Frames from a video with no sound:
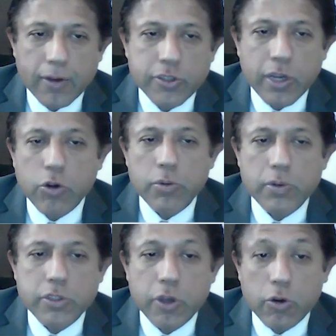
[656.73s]

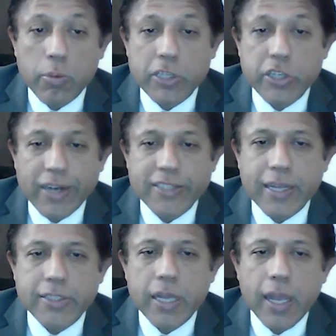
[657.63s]
sarcoma giant
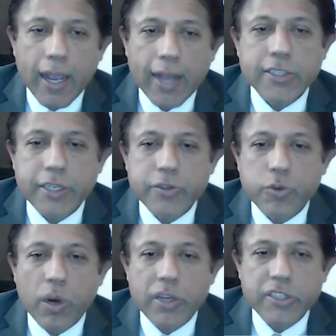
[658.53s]
cells. Hence, he
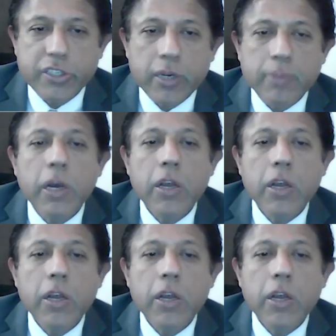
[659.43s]
coined this term